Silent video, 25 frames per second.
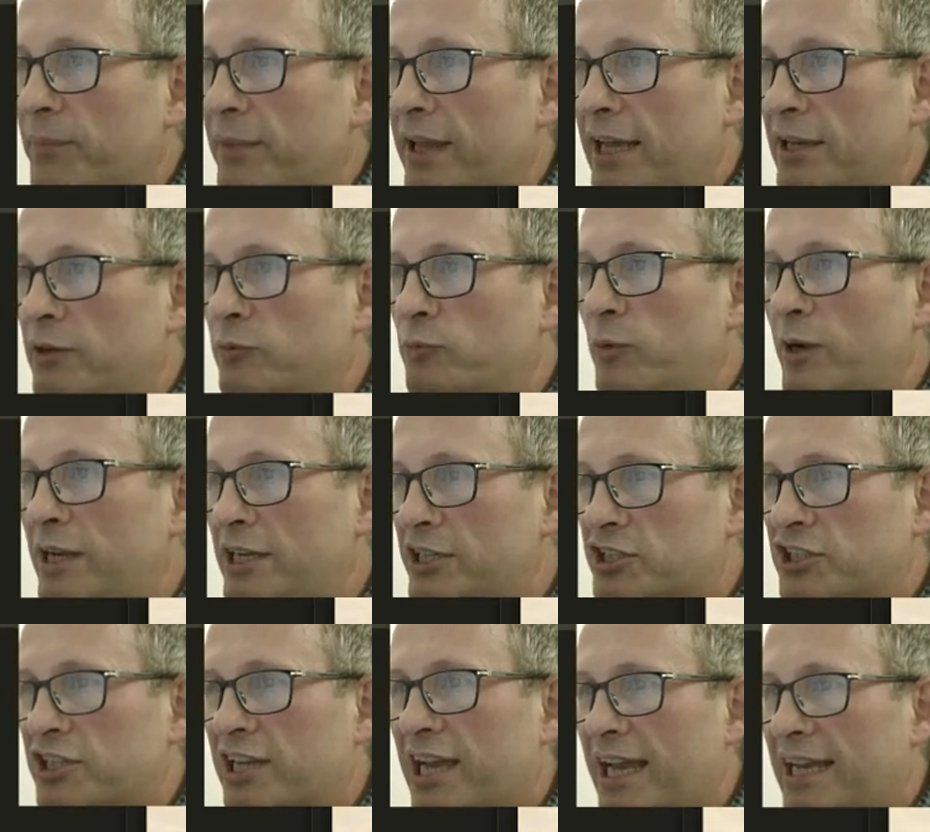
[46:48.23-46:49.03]
in
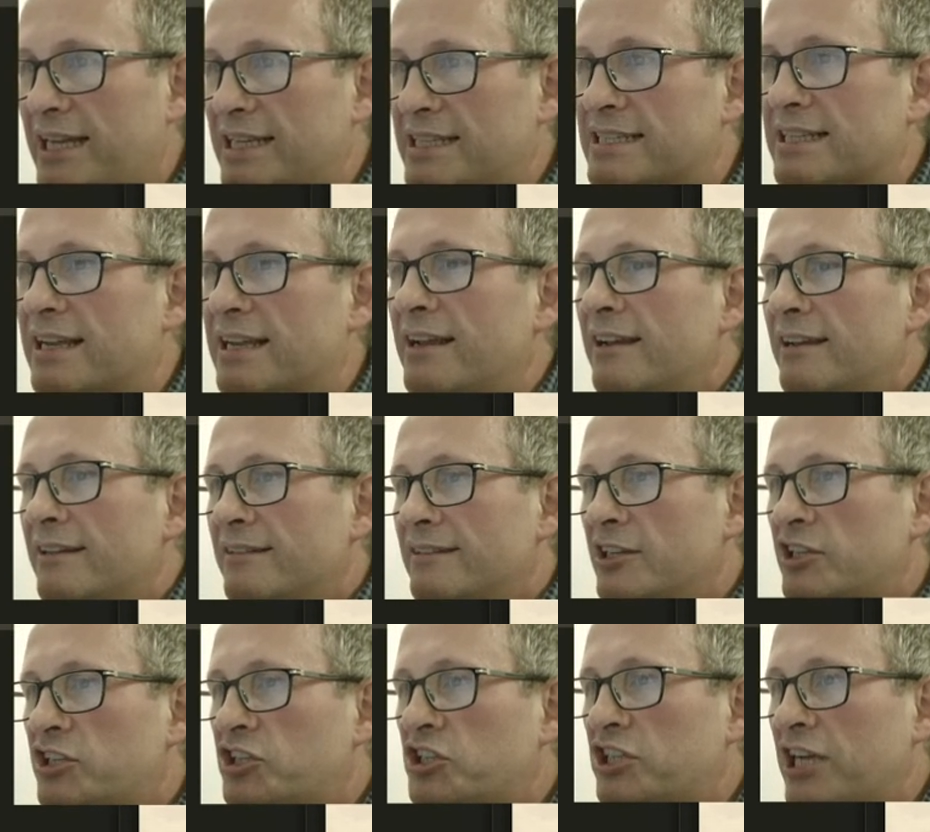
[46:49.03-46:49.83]
which case
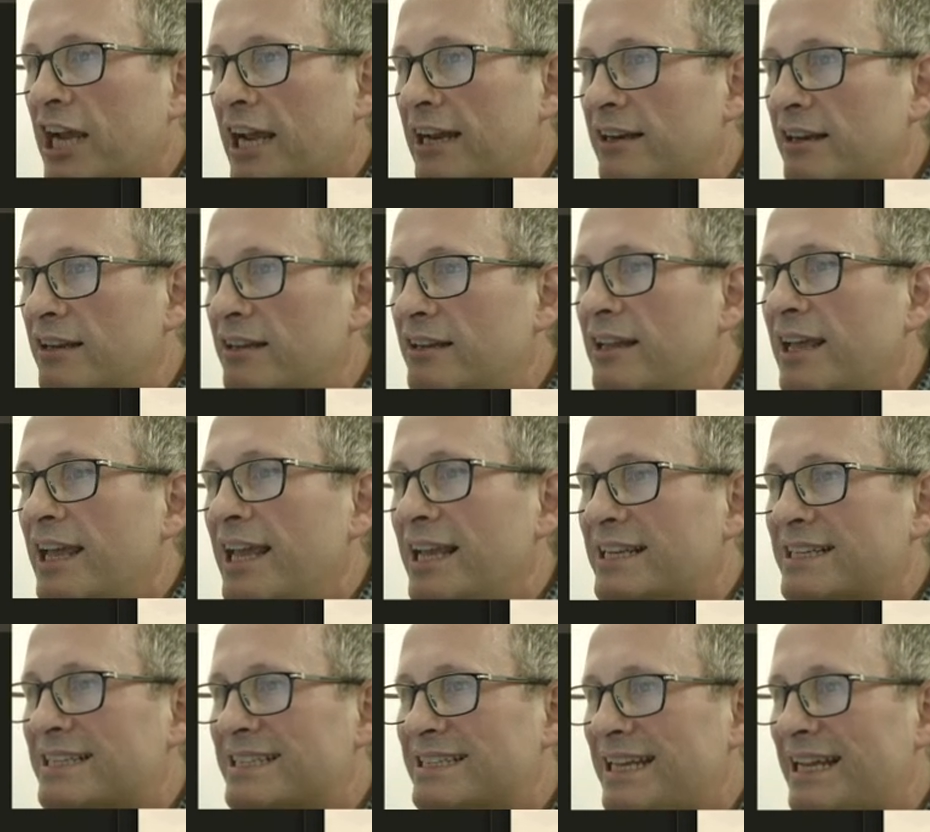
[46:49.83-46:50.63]
the channel
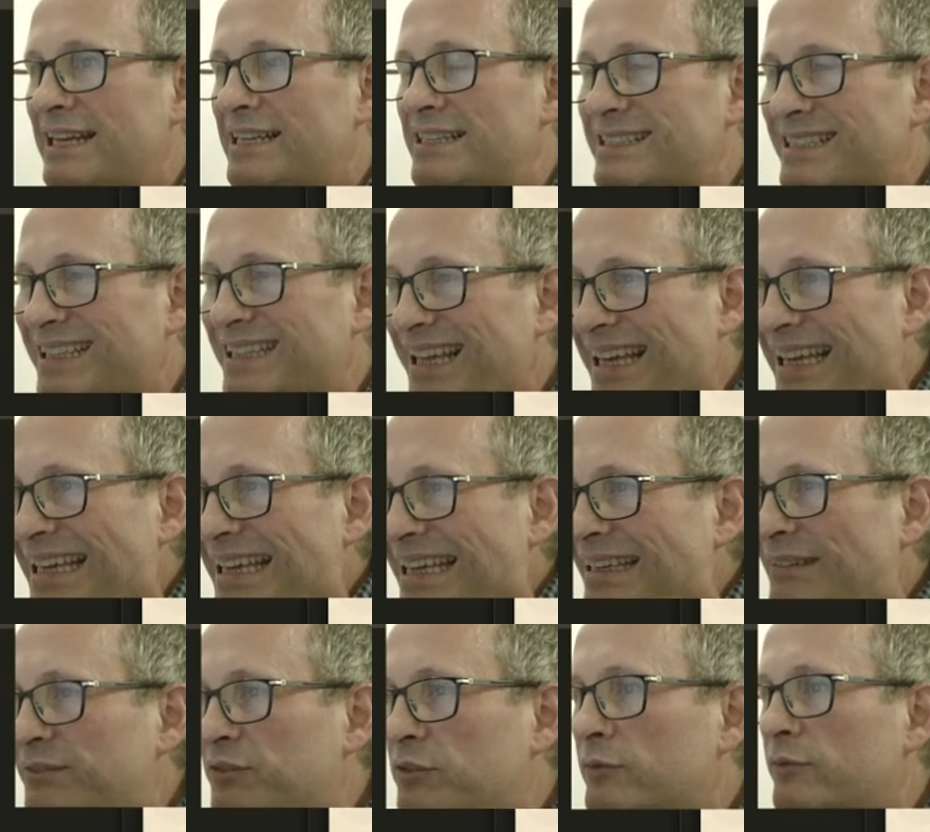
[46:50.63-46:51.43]
extends
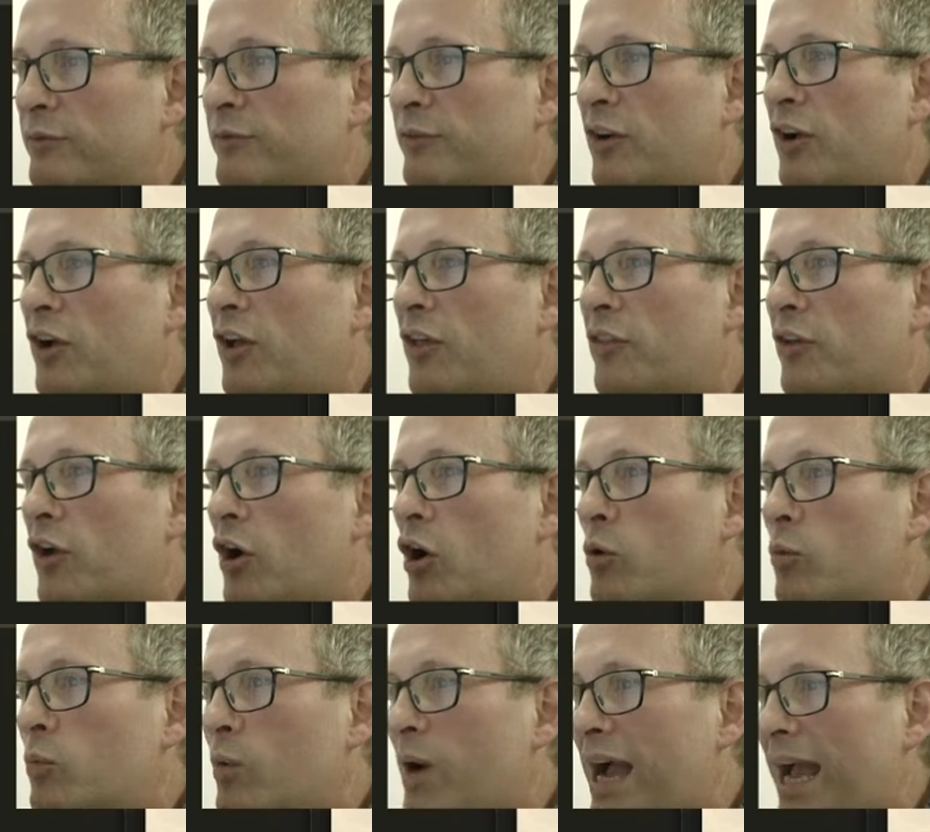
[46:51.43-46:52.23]
even further
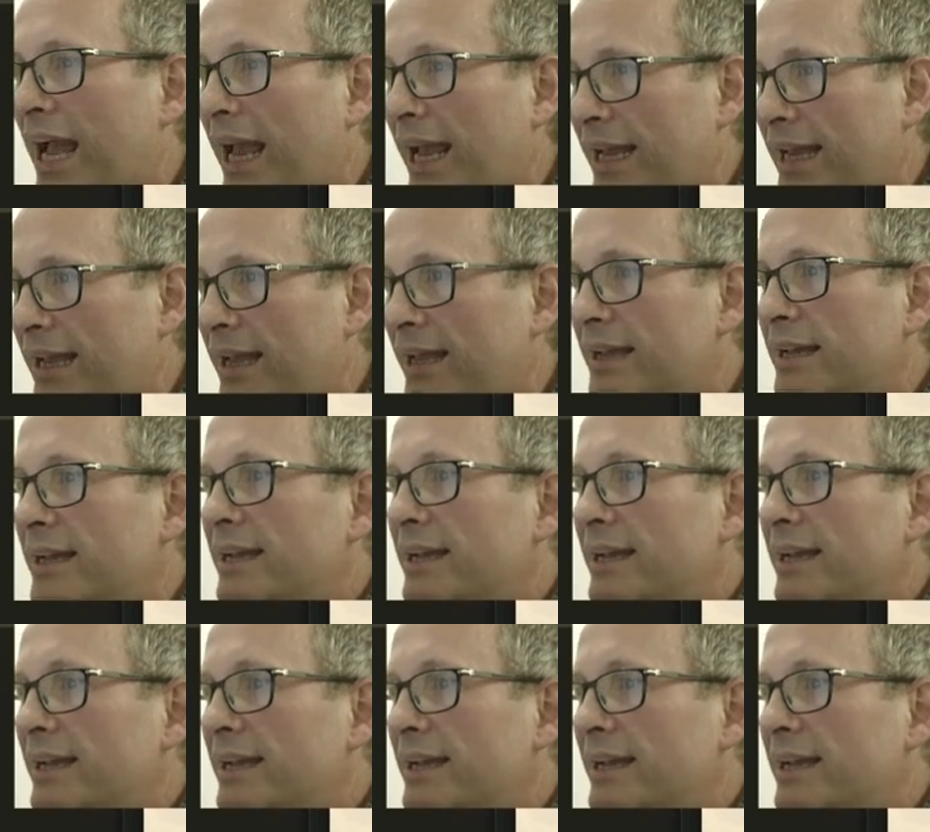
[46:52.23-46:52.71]
away